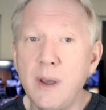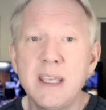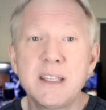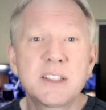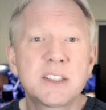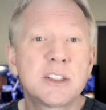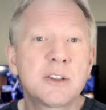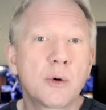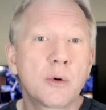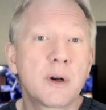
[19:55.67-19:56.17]
It's
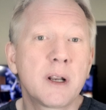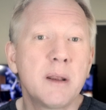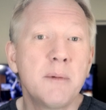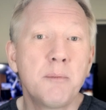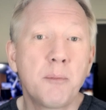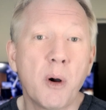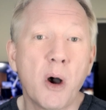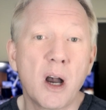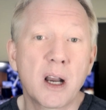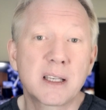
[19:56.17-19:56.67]
stored in
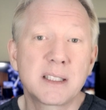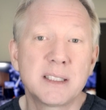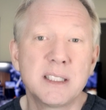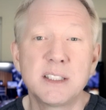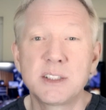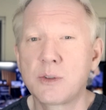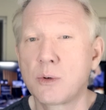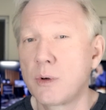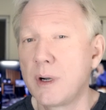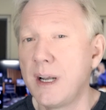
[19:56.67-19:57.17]

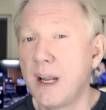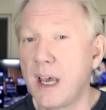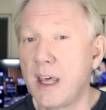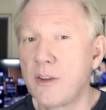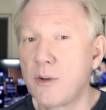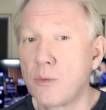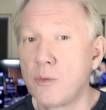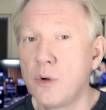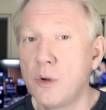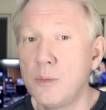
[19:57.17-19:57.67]
boxes or in
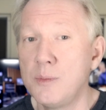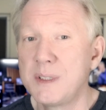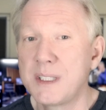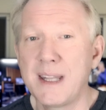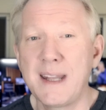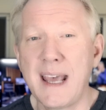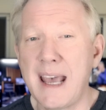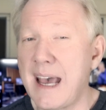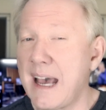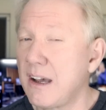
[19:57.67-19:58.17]
other rooms in
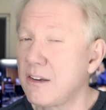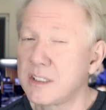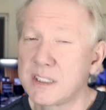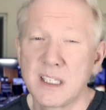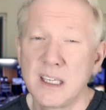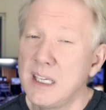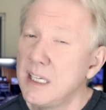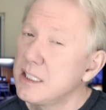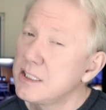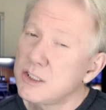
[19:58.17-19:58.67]
the
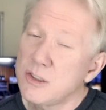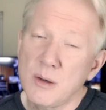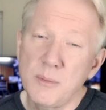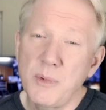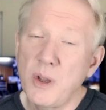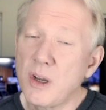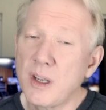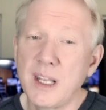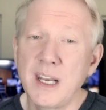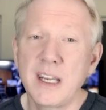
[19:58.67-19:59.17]
house, so I'm
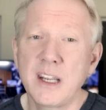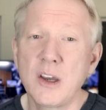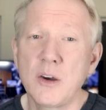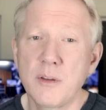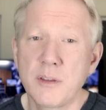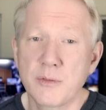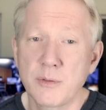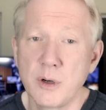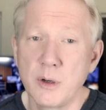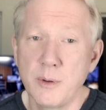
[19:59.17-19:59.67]
not going to go
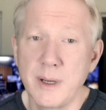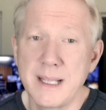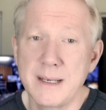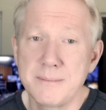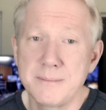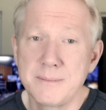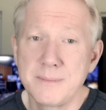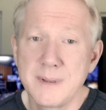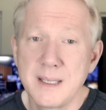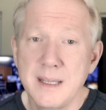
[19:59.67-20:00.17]
through it.
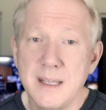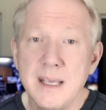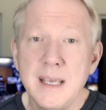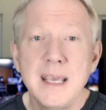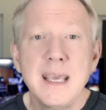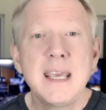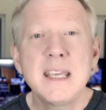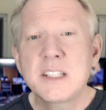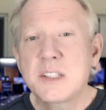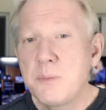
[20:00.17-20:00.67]

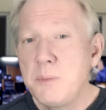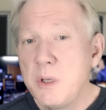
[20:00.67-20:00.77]
It's